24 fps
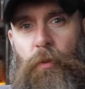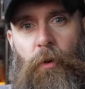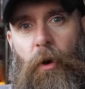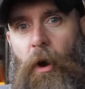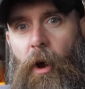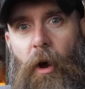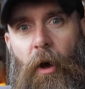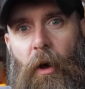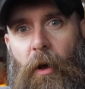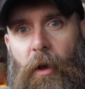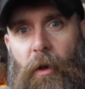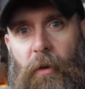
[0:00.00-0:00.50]
were
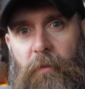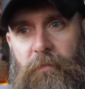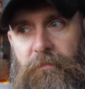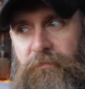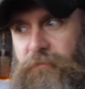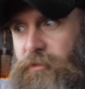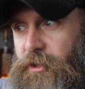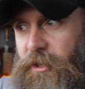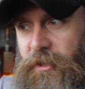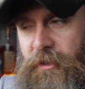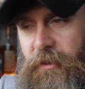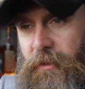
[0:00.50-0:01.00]

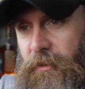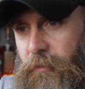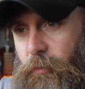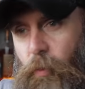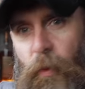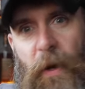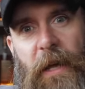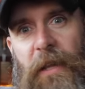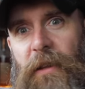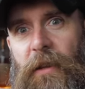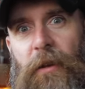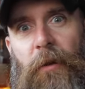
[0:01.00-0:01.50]
all just
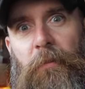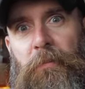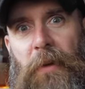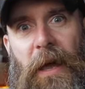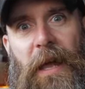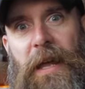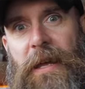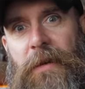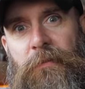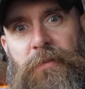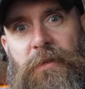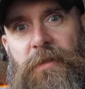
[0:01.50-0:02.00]
wee little
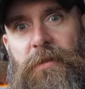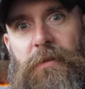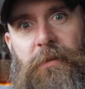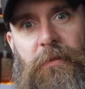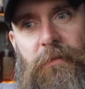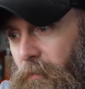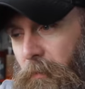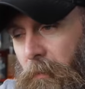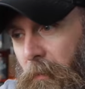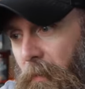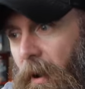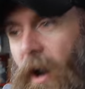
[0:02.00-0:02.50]
babes
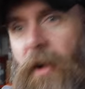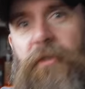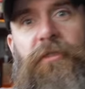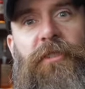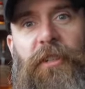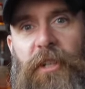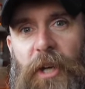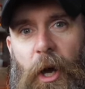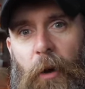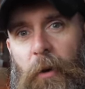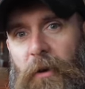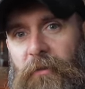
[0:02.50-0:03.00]
months
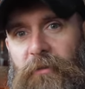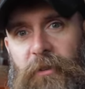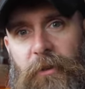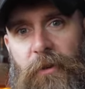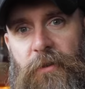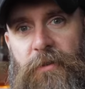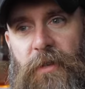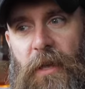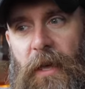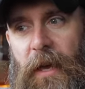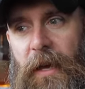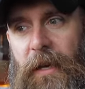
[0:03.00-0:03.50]
ago, it
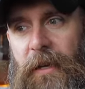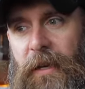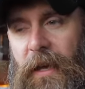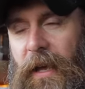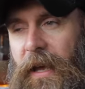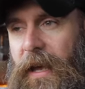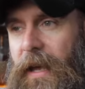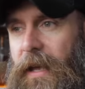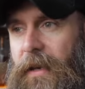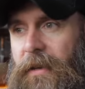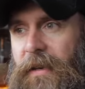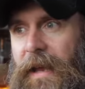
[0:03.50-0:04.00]
feels like.
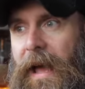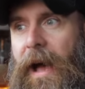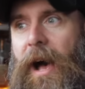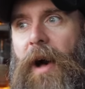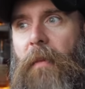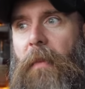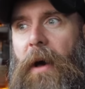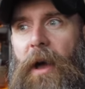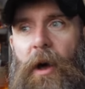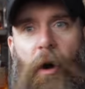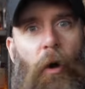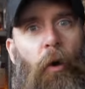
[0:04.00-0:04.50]
And
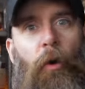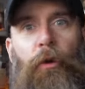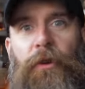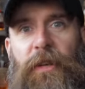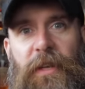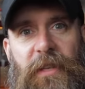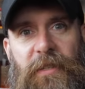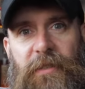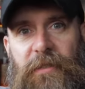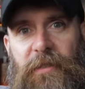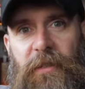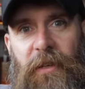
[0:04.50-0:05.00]
now my
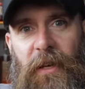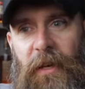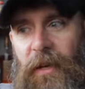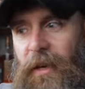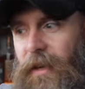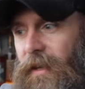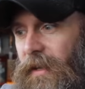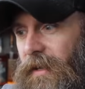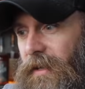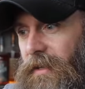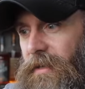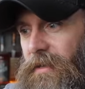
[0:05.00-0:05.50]
oldest
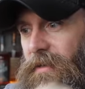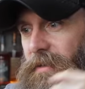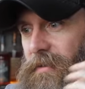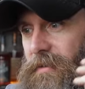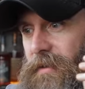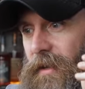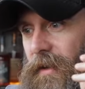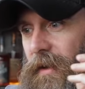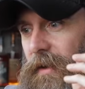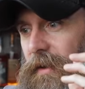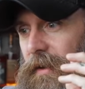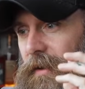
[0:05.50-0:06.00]

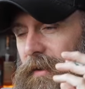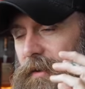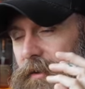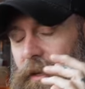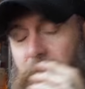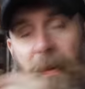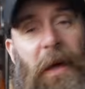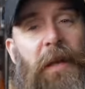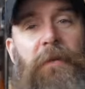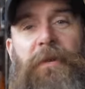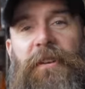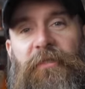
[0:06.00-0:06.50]
is
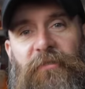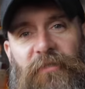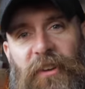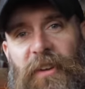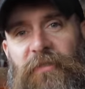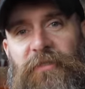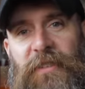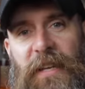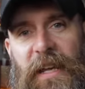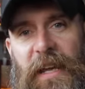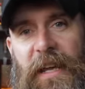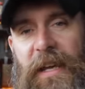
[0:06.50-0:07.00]
about to be
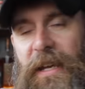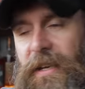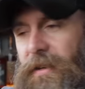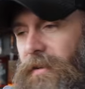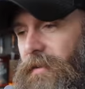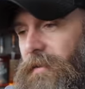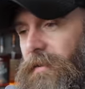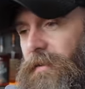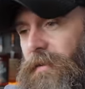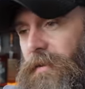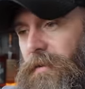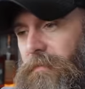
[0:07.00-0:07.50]

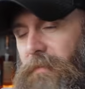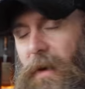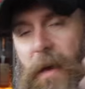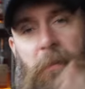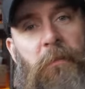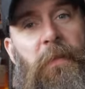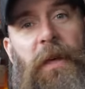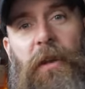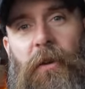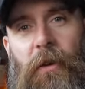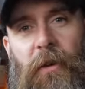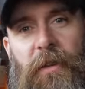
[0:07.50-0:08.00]
15 my
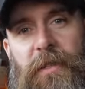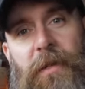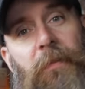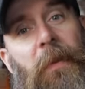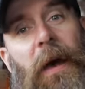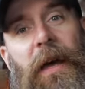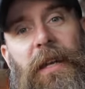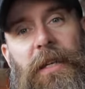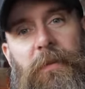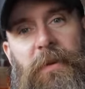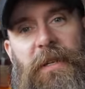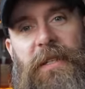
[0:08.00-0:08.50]
middle is
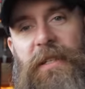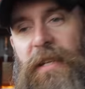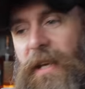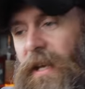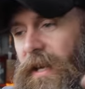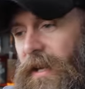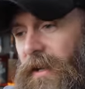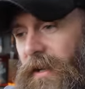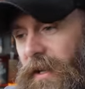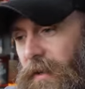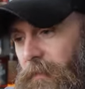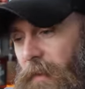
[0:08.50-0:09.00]
about to be
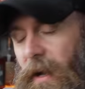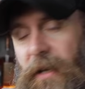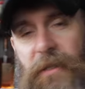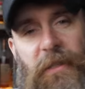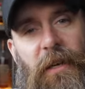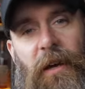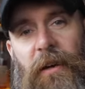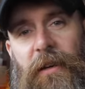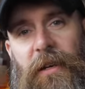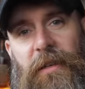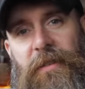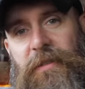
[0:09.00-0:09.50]
10 and my
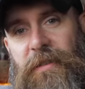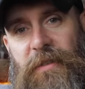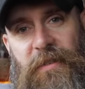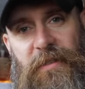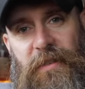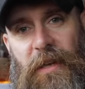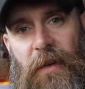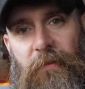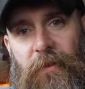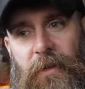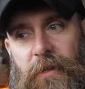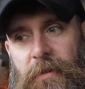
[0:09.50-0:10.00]
youngest is
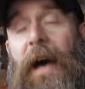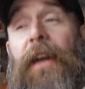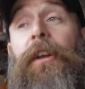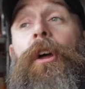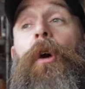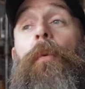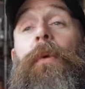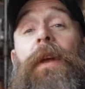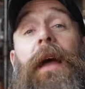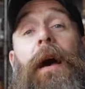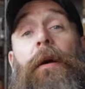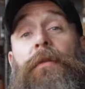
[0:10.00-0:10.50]
seven. I
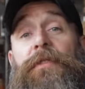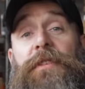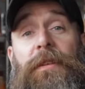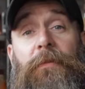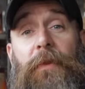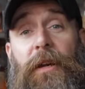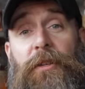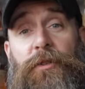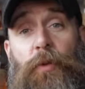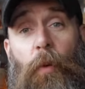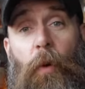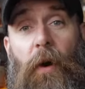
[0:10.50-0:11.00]
know when I was in
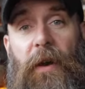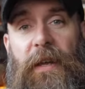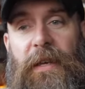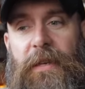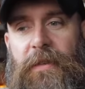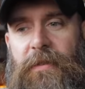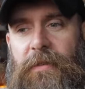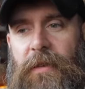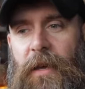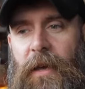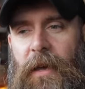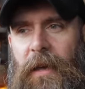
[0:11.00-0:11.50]
my
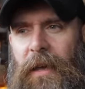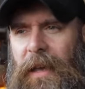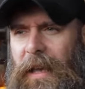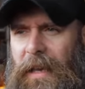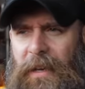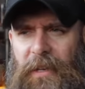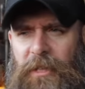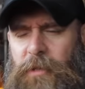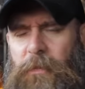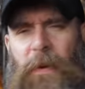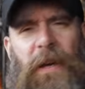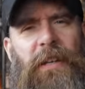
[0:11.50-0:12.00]
20s,
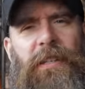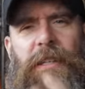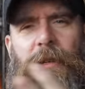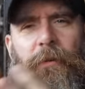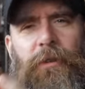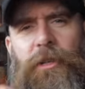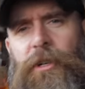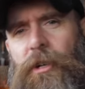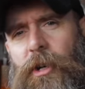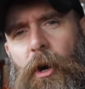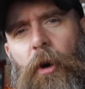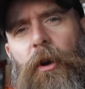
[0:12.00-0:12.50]
and especially
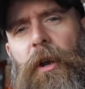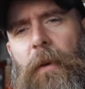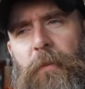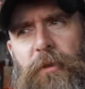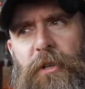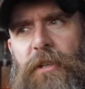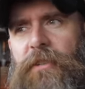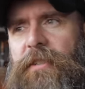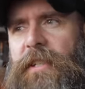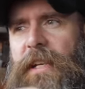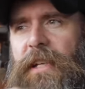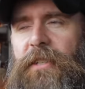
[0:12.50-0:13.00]
when you're growing up
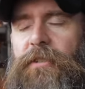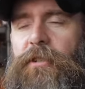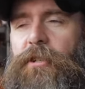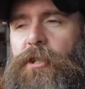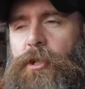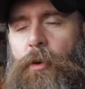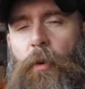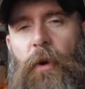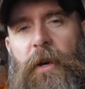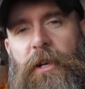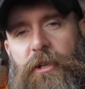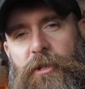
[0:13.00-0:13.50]
through your teens and your
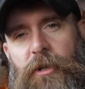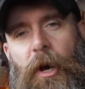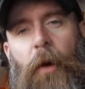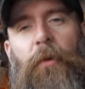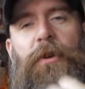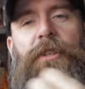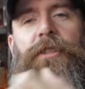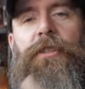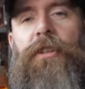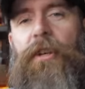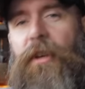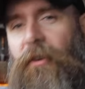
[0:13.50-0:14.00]
20s, you're
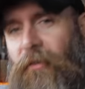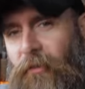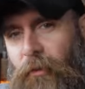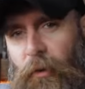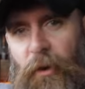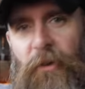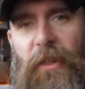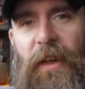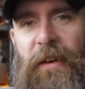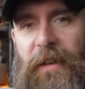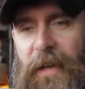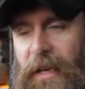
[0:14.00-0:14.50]
always looking
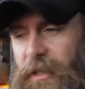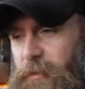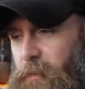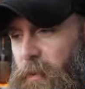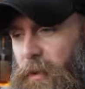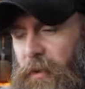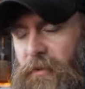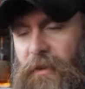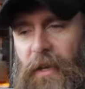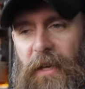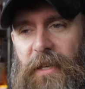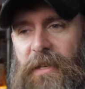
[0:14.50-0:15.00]
forward to that next
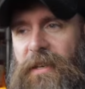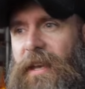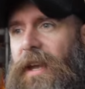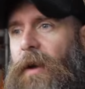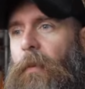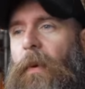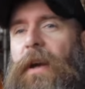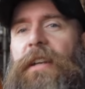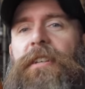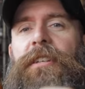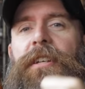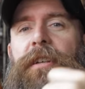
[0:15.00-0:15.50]
birthday. You
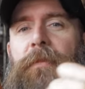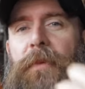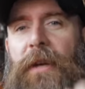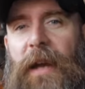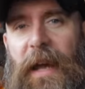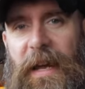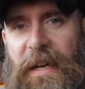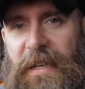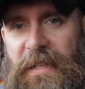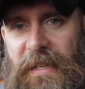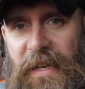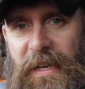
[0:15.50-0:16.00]
can't wait till you be
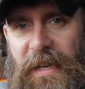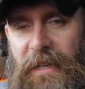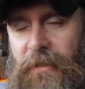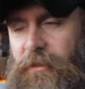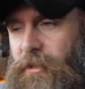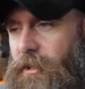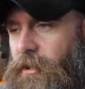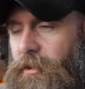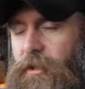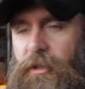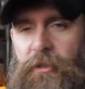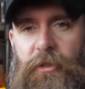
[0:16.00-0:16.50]
18
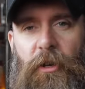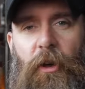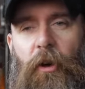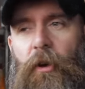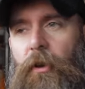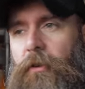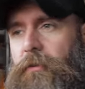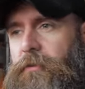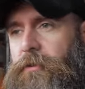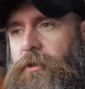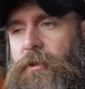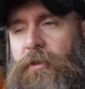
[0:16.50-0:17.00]
so you're an
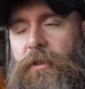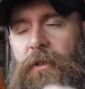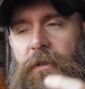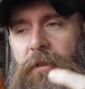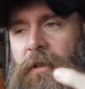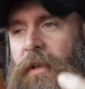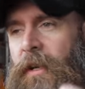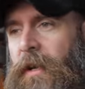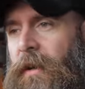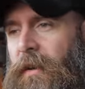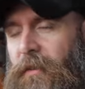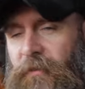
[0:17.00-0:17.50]
adult and you
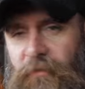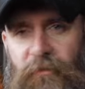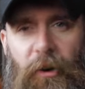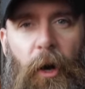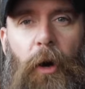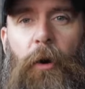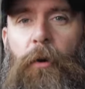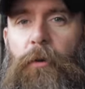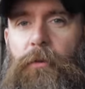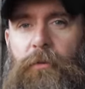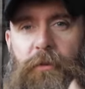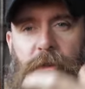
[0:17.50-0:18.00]
can
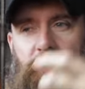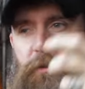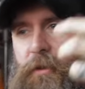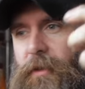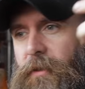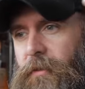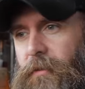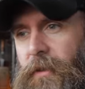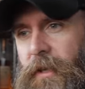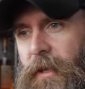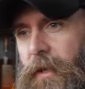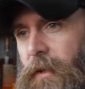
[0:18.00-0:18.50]
vote and you
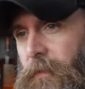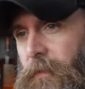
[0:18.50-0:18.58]
can